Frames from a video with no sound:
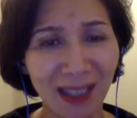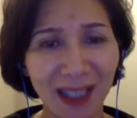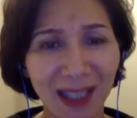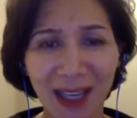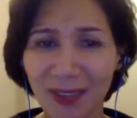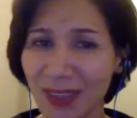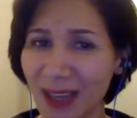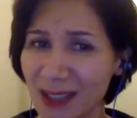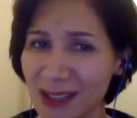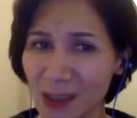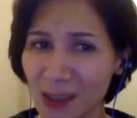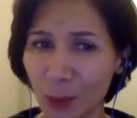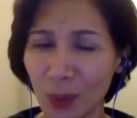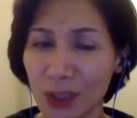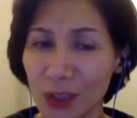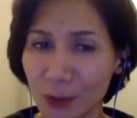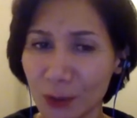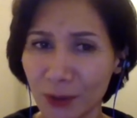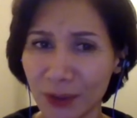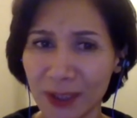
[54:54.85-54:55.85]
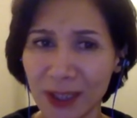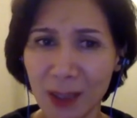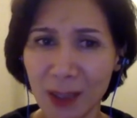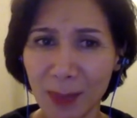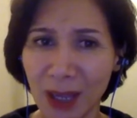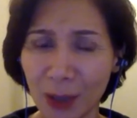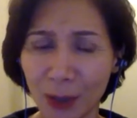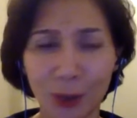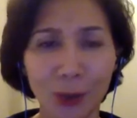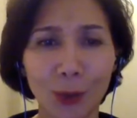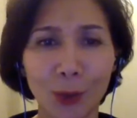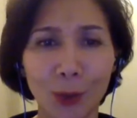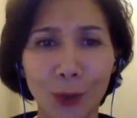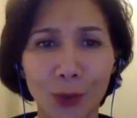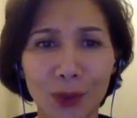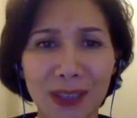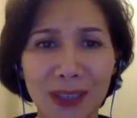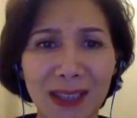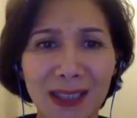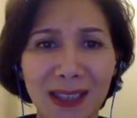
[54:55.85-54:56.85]
And that's the wonderful thing about
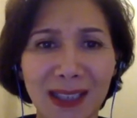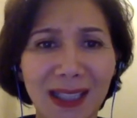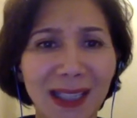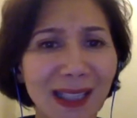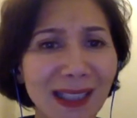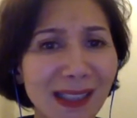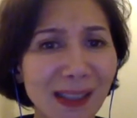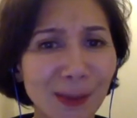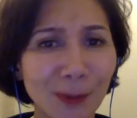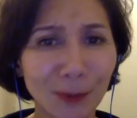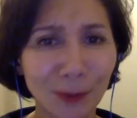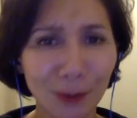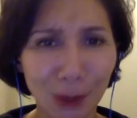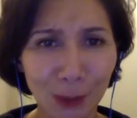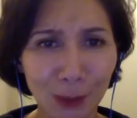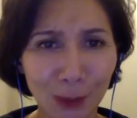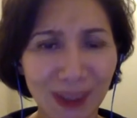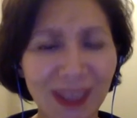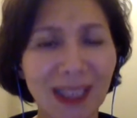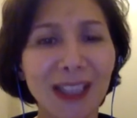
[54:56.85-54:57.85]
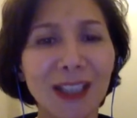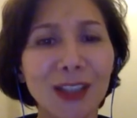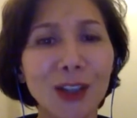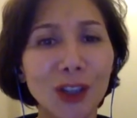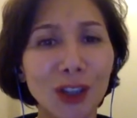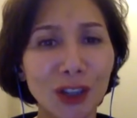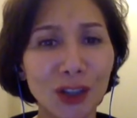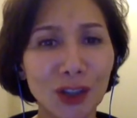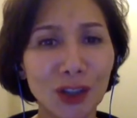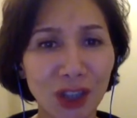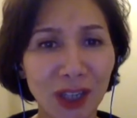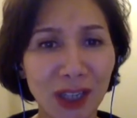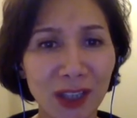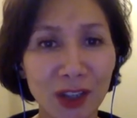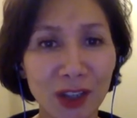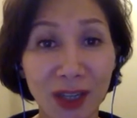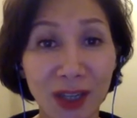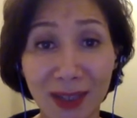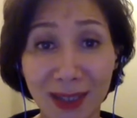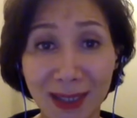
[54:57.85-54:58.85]
thought. It's fluid. You can change
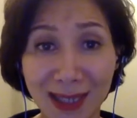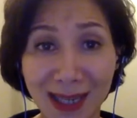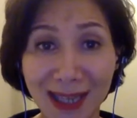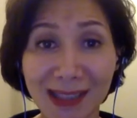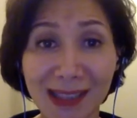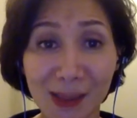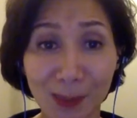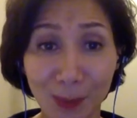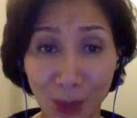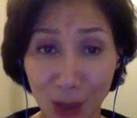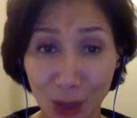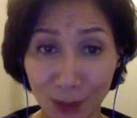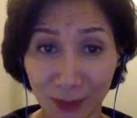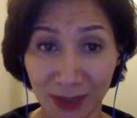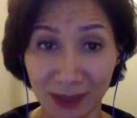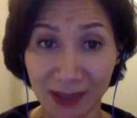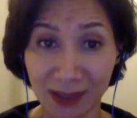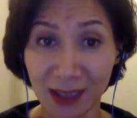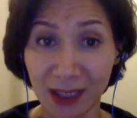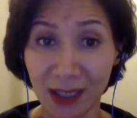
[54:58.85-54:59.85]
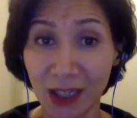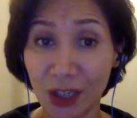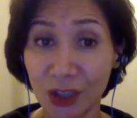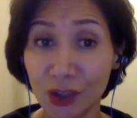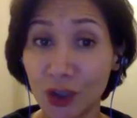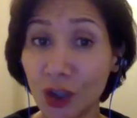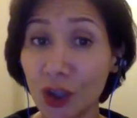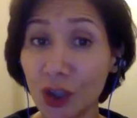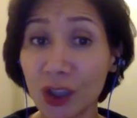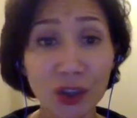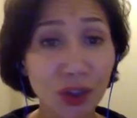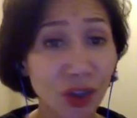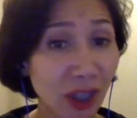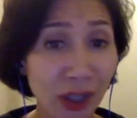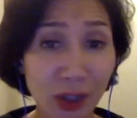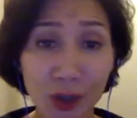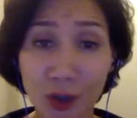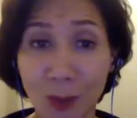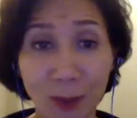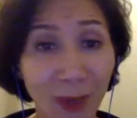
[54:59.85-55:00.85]
it in the next moment. You can
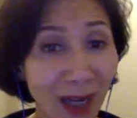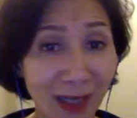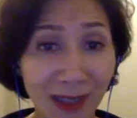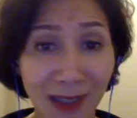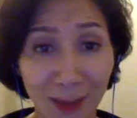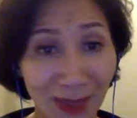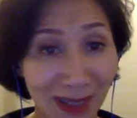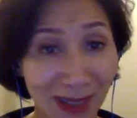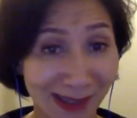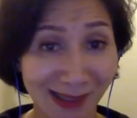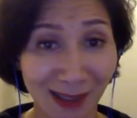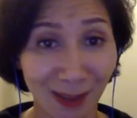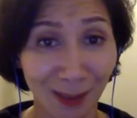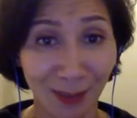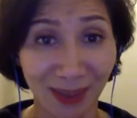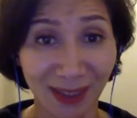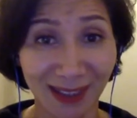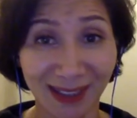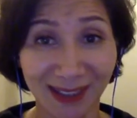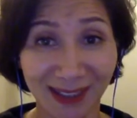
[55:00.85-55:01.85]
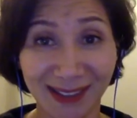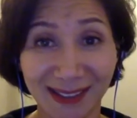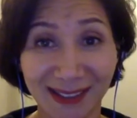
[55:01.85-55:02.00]
change your mind about something.